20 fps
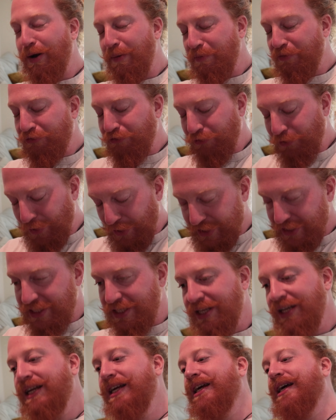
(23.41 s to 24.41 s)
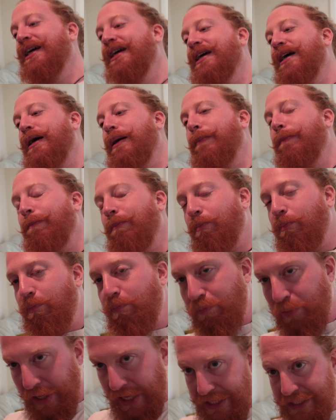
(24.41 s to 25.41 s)
up front.
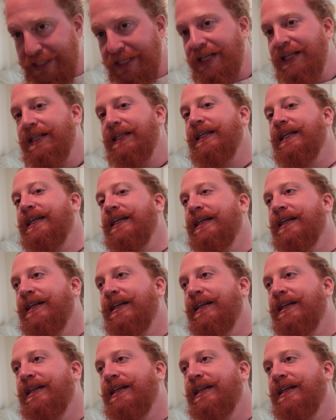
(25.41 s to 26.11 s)
Basically,